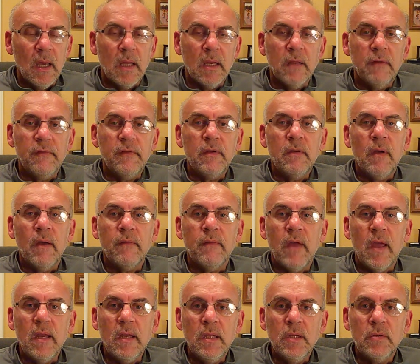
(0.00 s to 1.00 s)
And if you have
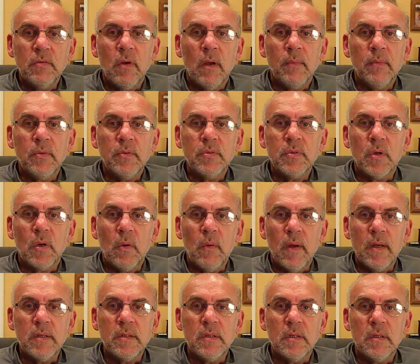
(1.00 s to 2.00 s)
any troubles or
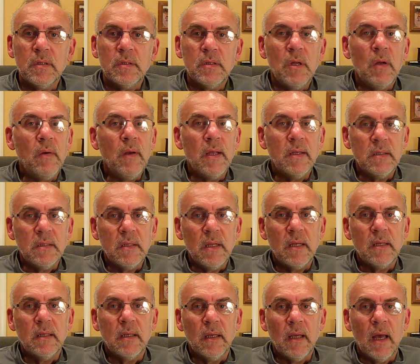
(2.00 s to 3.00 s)
questions, don't
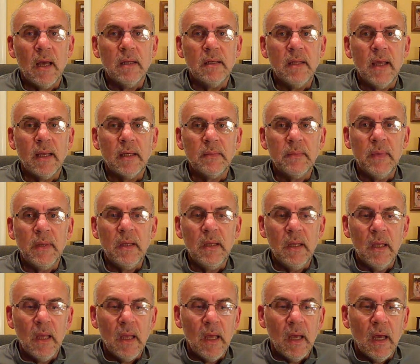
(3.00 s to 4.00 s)
hesitate to contact me.
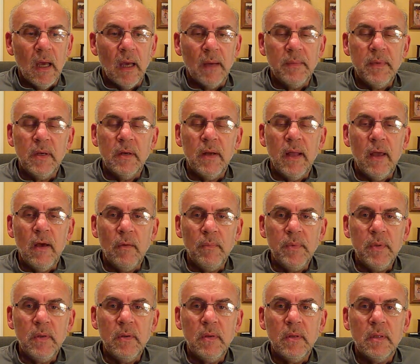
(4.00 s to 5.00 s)
I'm here to
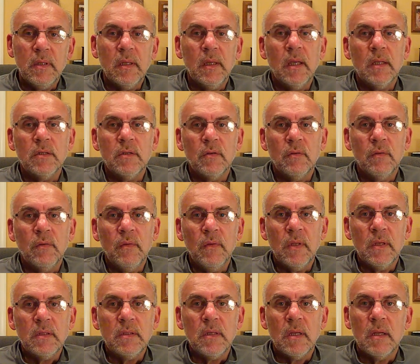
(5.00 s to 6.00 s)
help you, to get you through
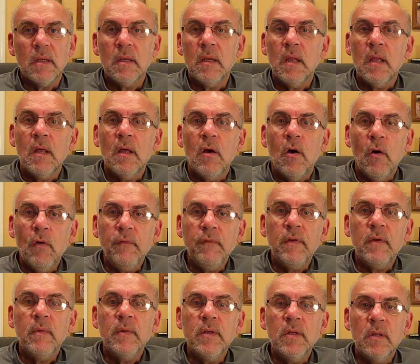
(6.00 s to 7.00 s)
this, and
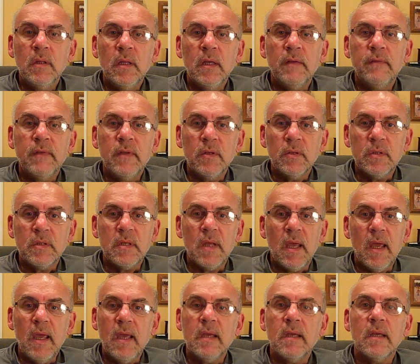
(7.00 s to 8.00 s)
hopefully when you leave you'll
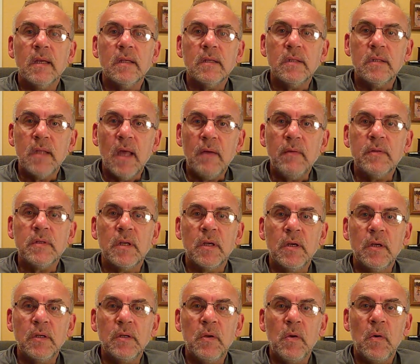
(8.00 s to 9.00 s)
say, hey, that was a
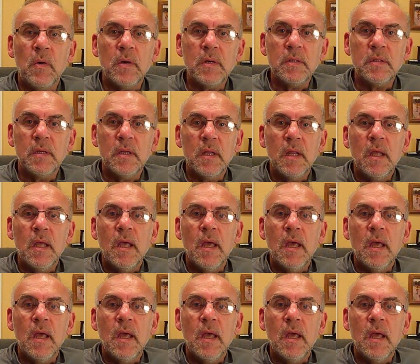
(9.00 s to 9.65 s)
good course.